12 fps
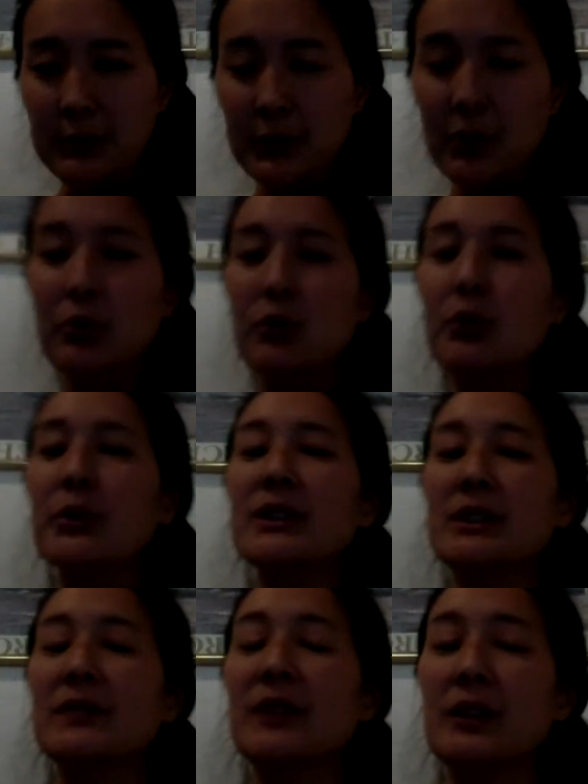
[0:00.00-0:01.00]
so
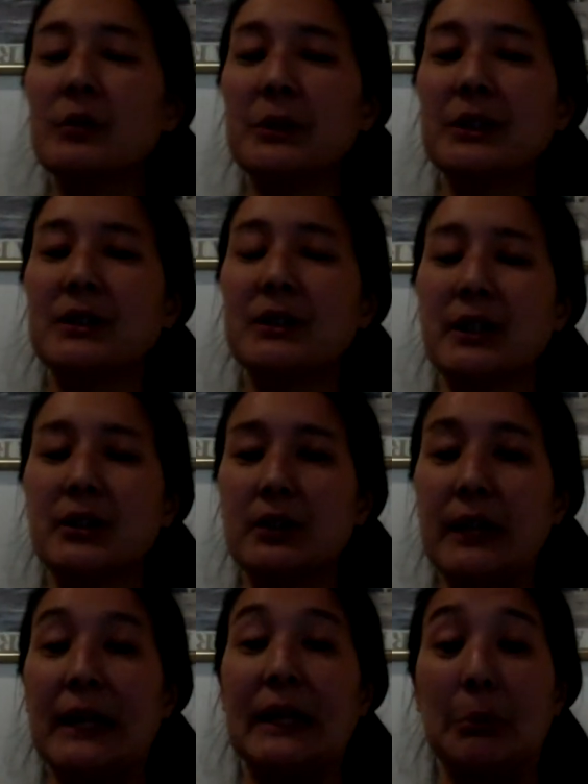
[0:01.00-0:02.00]
growing and develop means
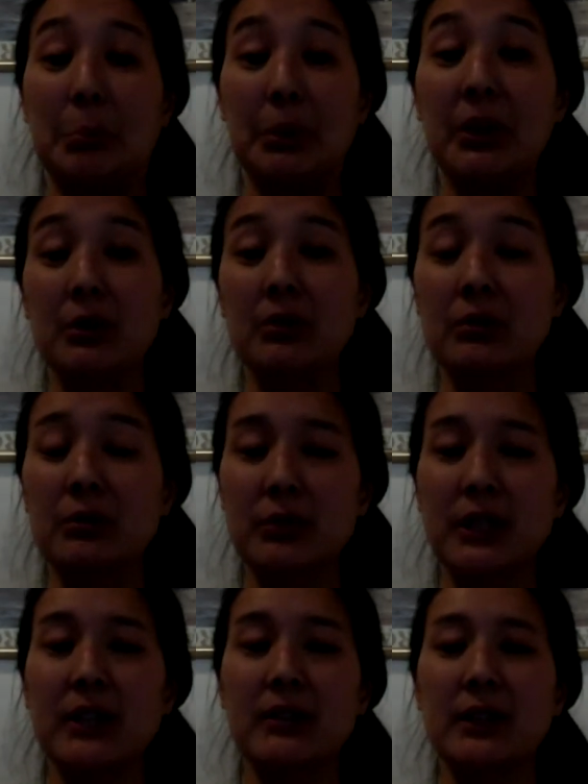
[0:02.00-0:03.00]
like getting bigger,
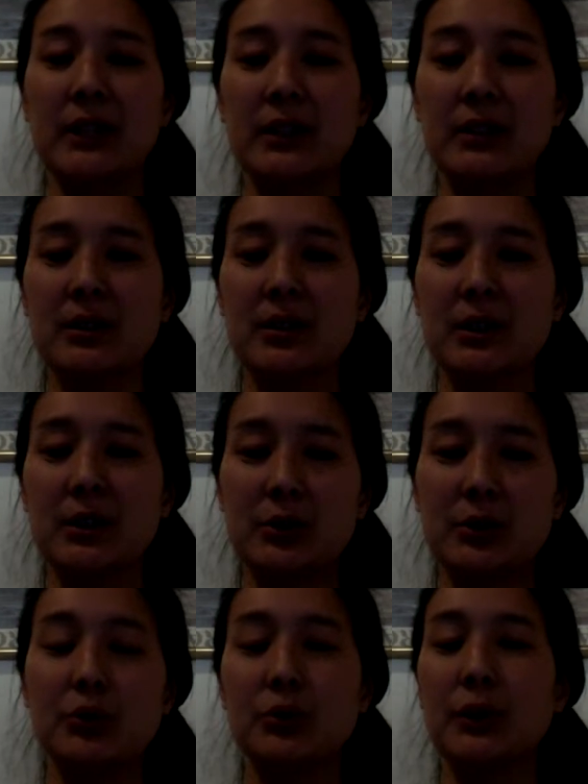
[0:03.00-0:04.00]
right? Like
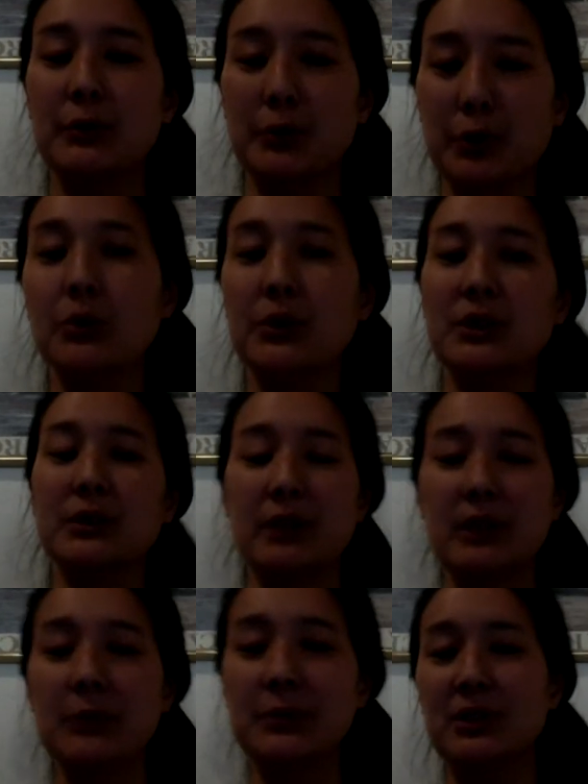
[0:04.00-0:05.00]
you have grown and
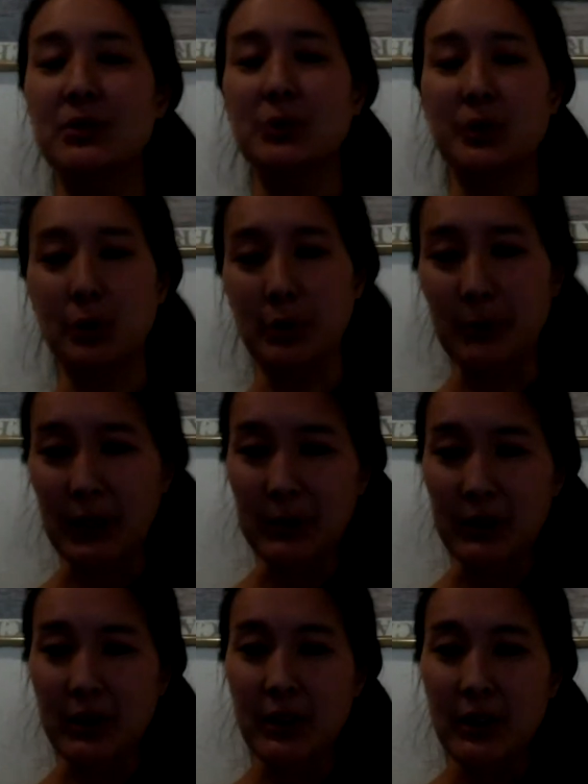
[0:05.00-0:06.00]
developed since when you were a
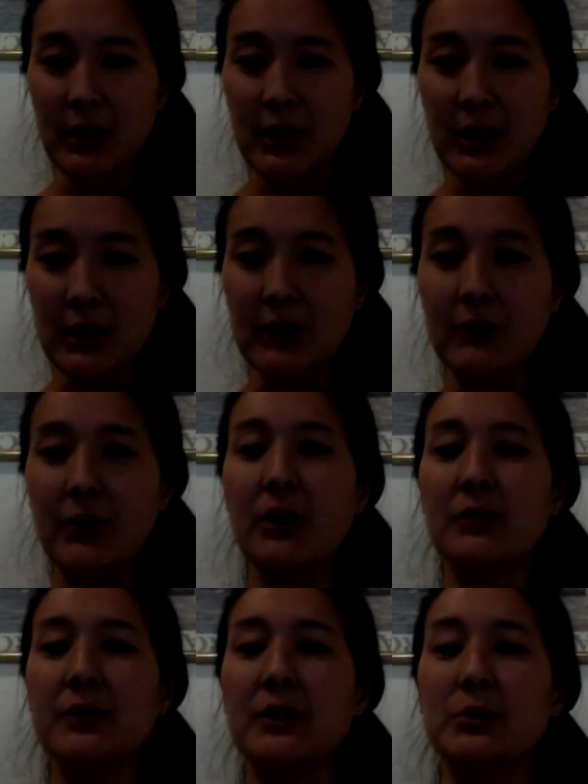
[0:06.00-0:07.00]
baby.
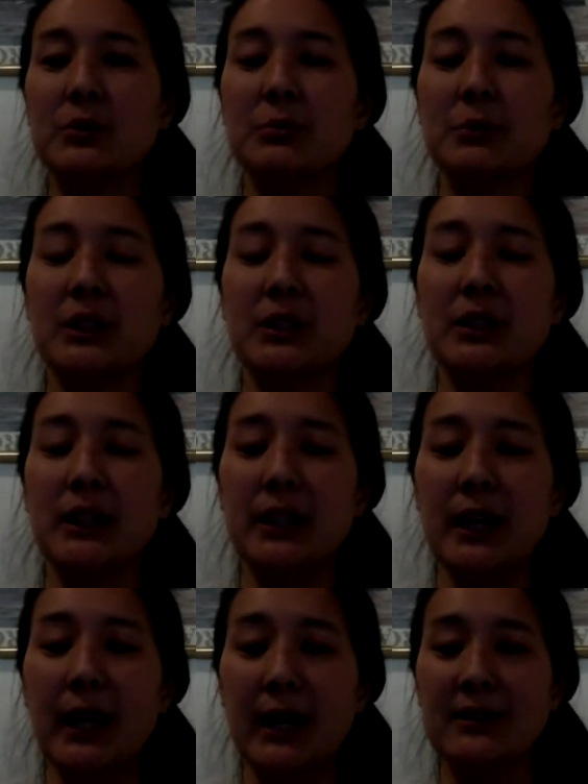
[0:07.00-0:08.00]
Evolving would mean
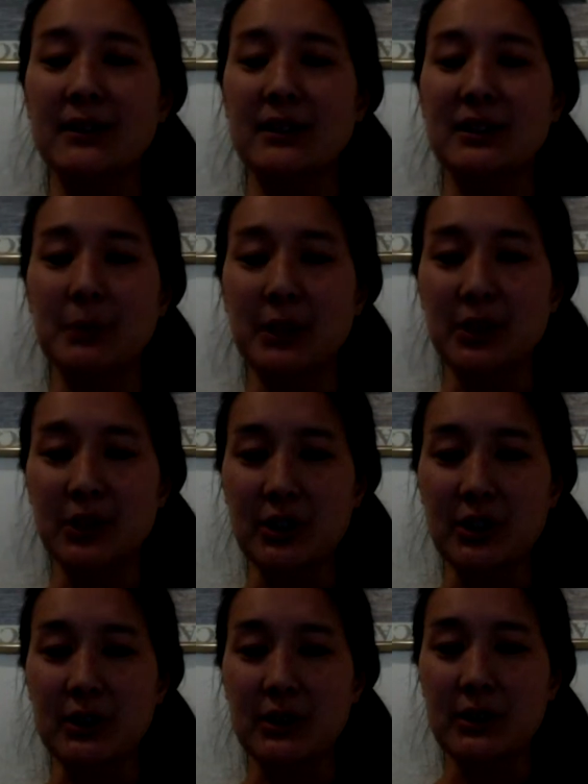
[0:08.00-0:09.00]
like as a
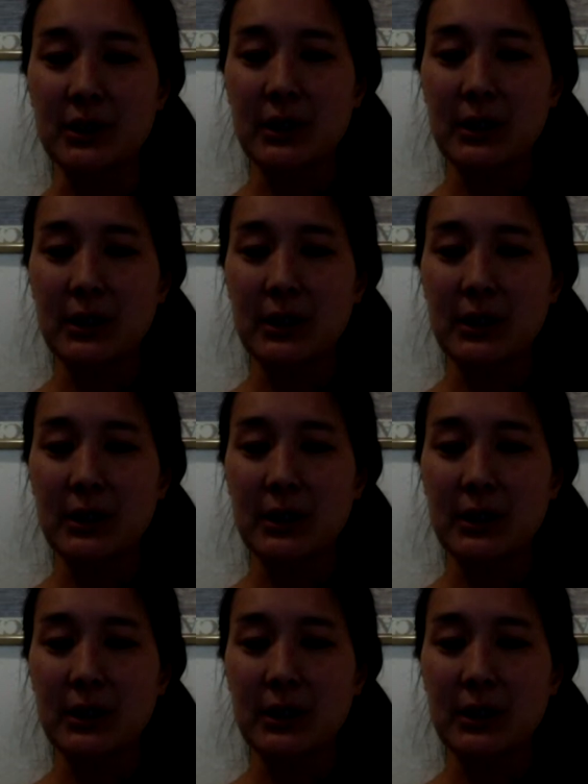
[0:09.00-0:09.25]
species,